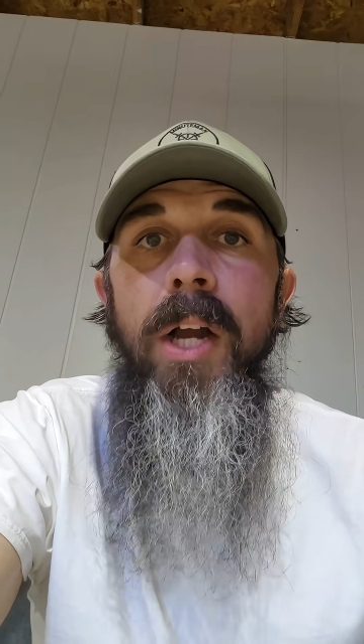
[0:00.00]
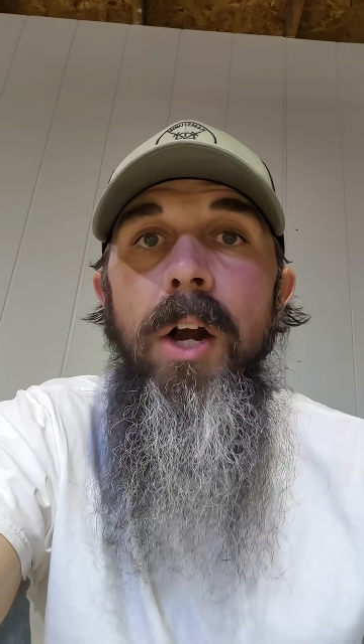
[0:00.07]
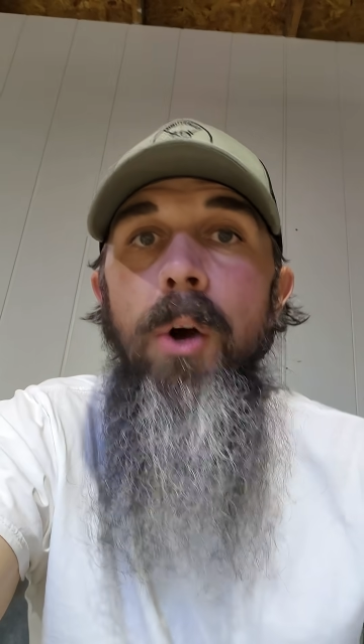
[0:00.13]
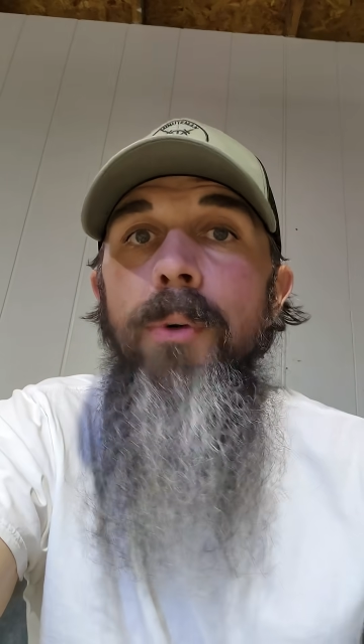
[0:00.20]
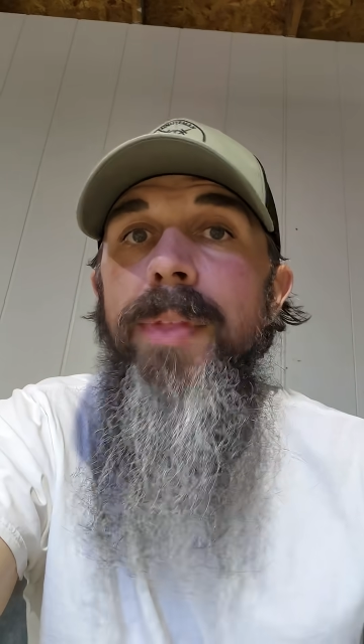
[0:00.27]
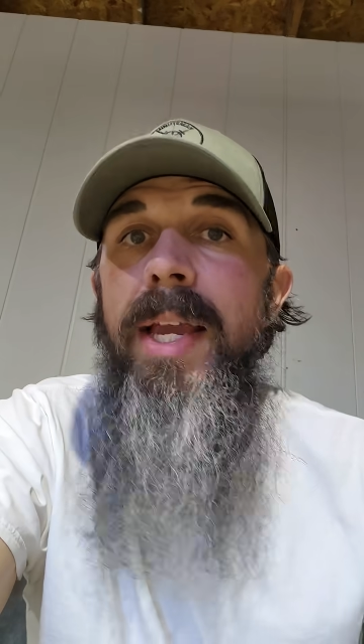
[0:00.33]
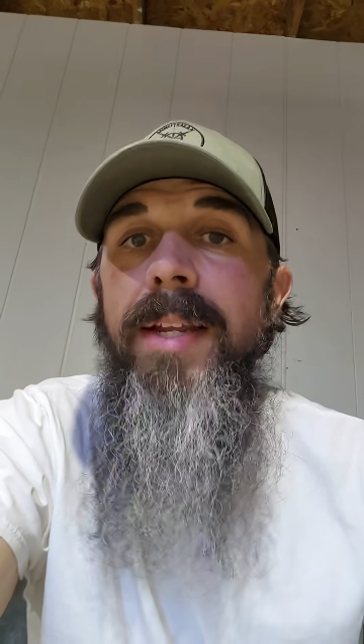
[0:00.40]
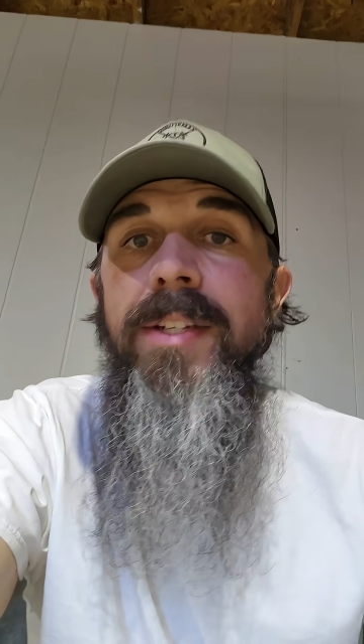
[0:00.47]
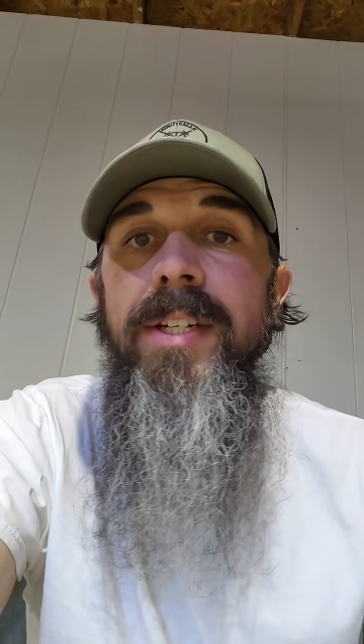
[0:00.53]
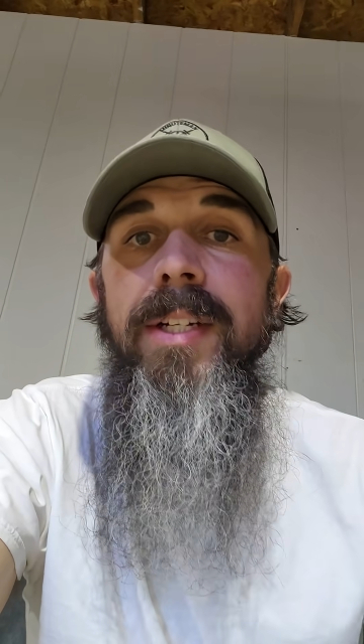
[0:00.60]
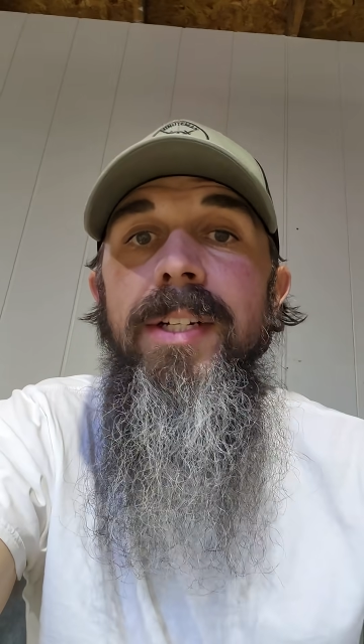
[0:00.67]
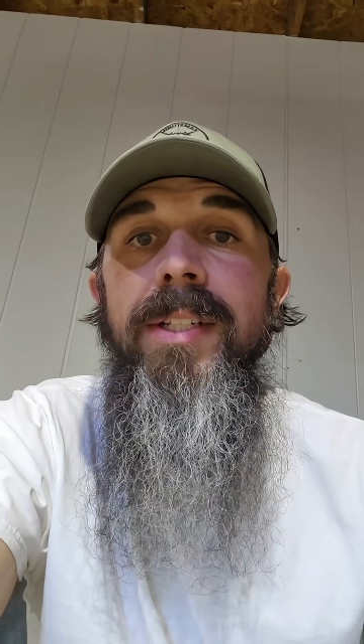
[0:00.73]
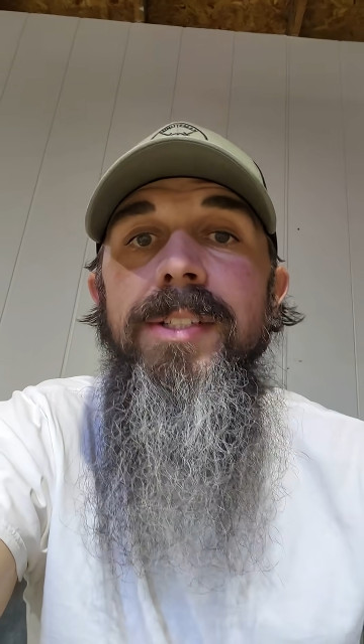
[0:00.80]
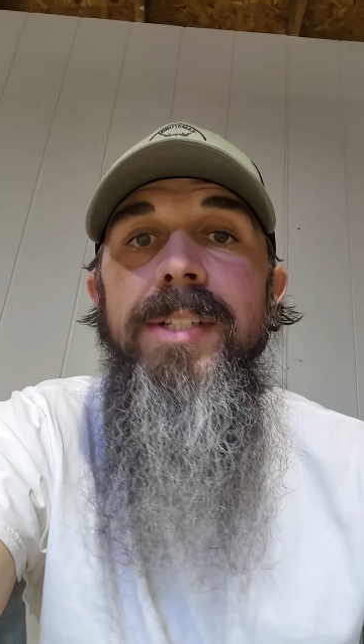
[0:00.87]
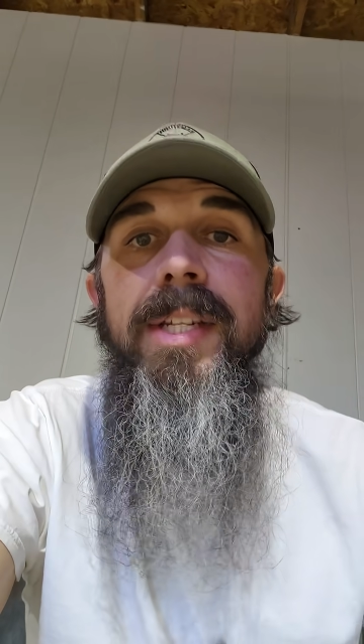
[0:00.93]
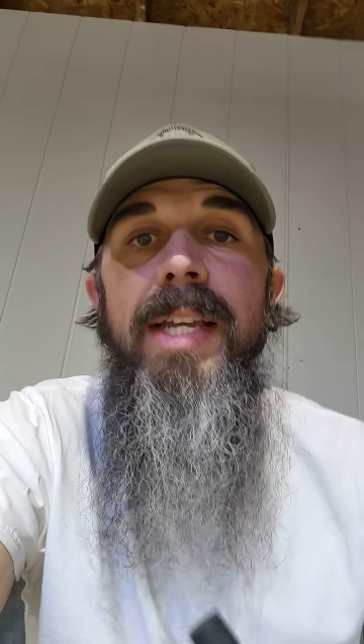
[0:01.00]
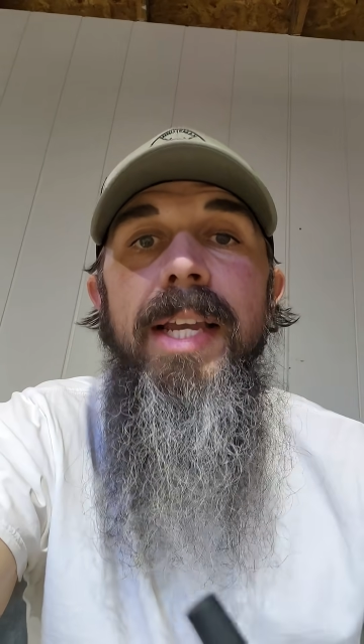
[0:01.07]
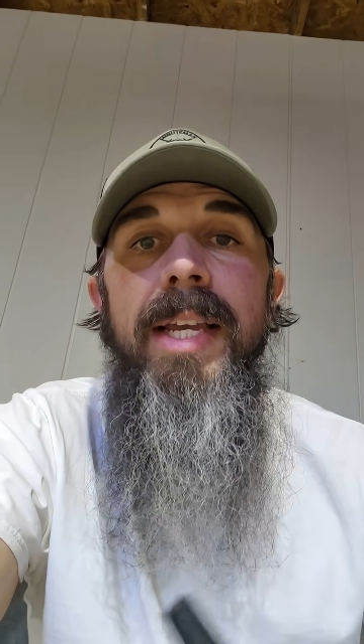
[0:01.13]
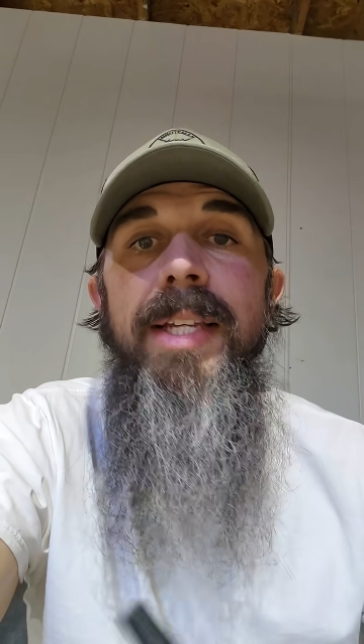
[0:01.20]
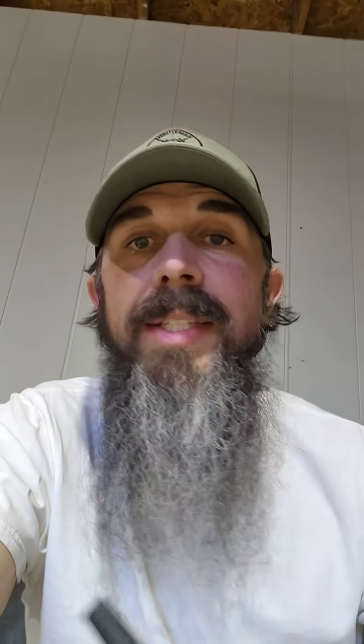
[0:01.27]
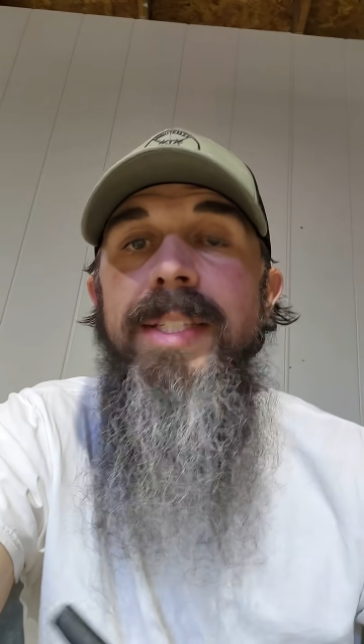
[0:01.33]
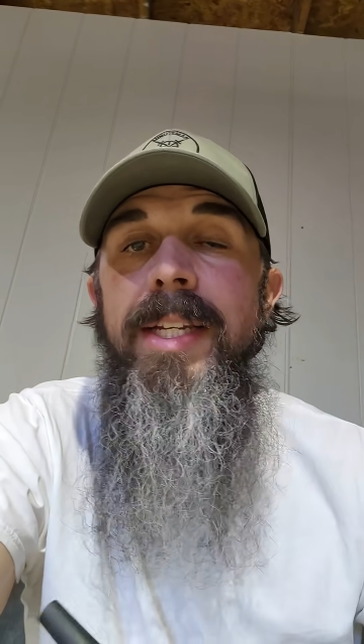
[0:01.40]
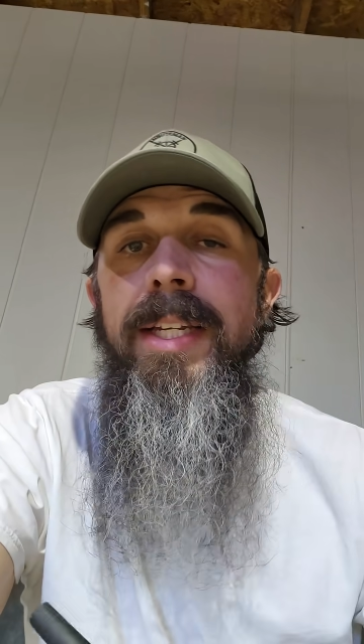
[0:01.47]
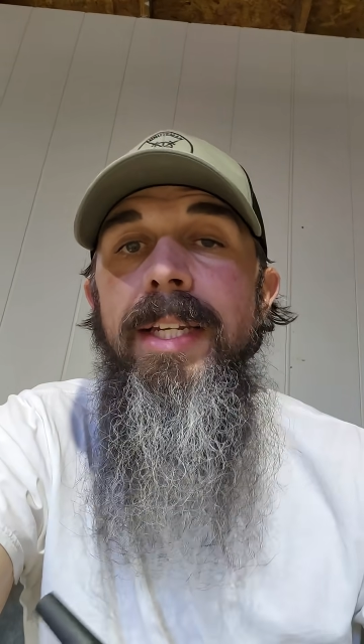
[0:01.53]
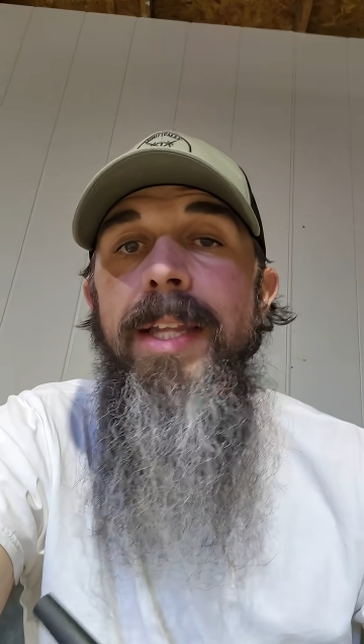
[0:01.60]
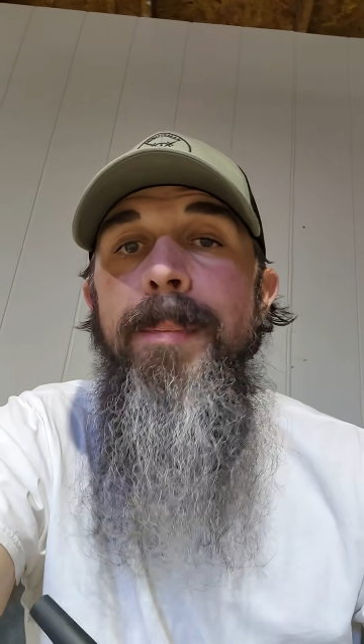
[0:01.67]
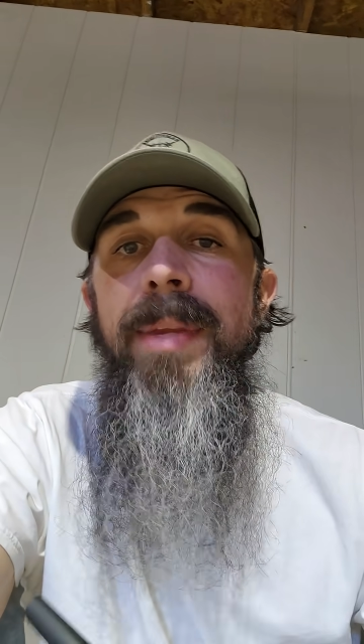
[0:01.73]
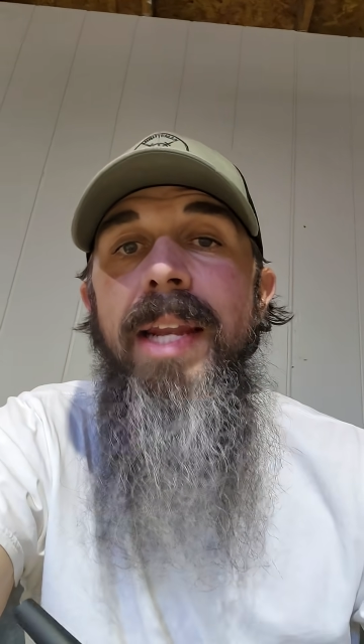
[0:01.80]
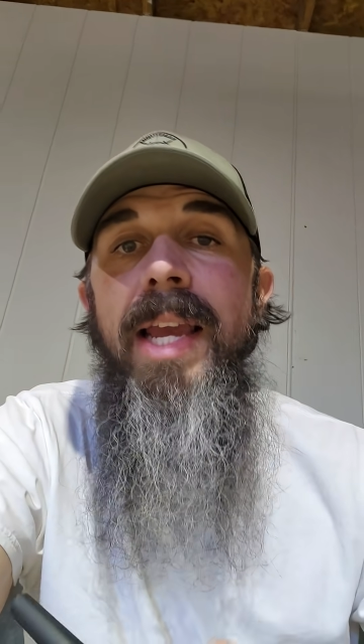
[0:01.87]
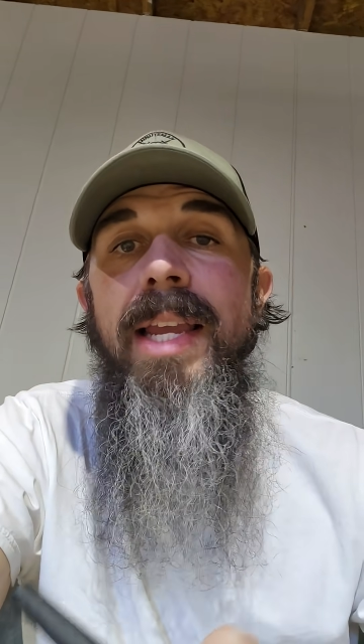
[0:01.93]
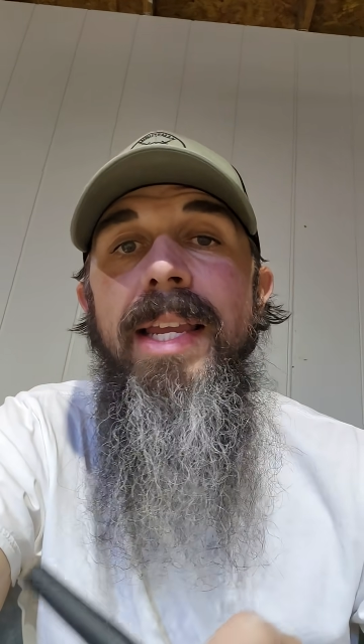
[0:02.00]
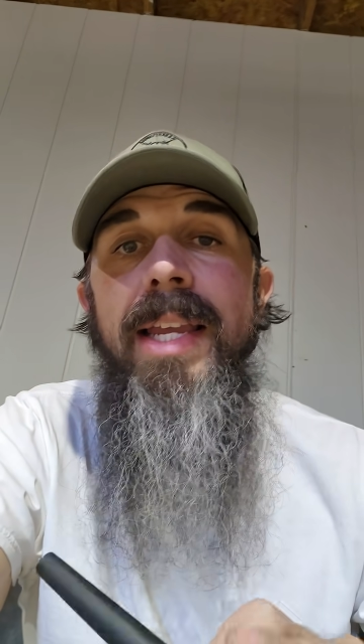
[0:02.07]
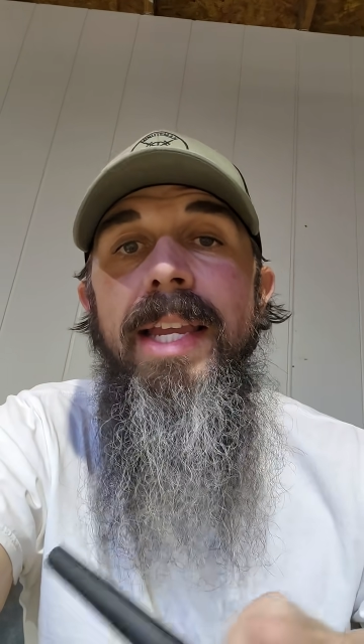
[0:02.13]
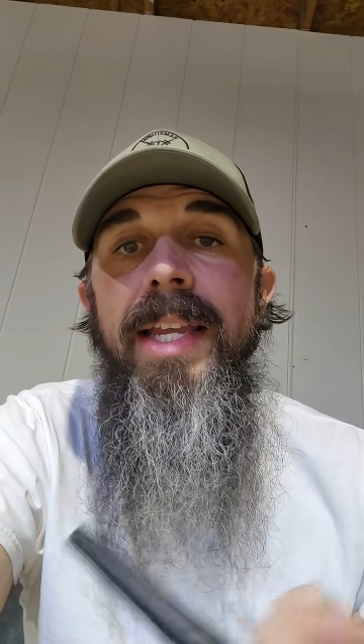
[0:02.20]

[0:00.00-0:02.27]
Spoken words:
All that does is eliminate